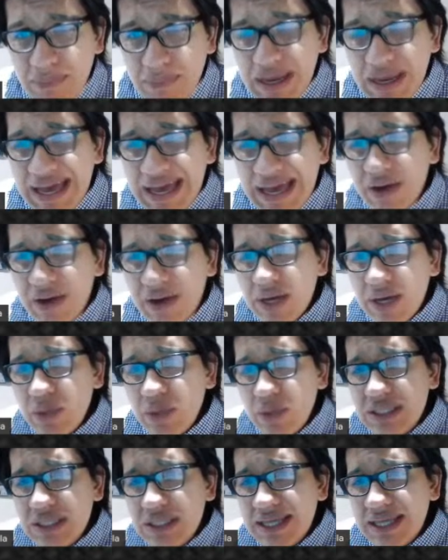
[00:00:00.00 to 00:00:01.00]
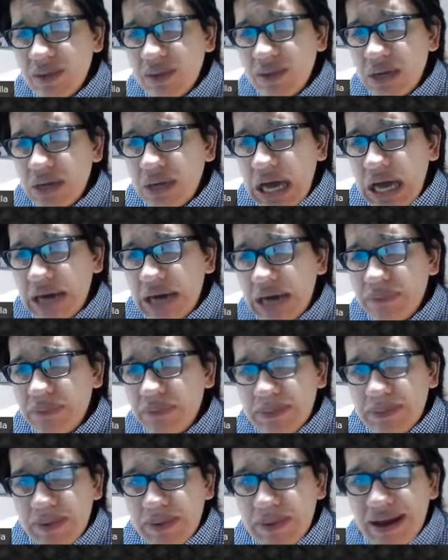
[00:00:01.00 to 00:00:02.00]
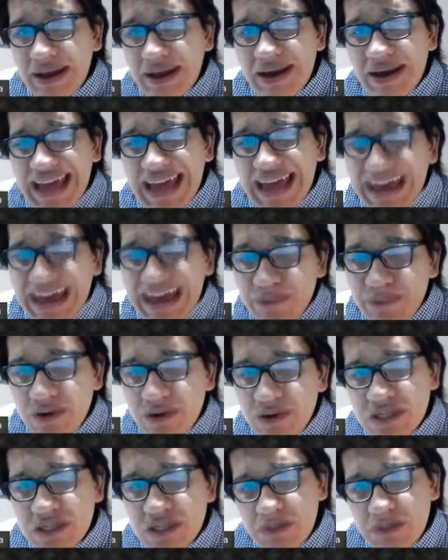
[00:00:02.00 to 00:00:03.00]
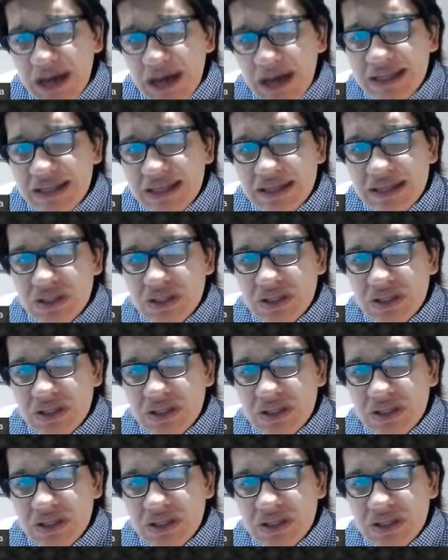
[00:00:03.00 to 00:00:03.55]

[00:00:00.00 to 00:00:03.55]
but how can we tell when other people are happy or despondent?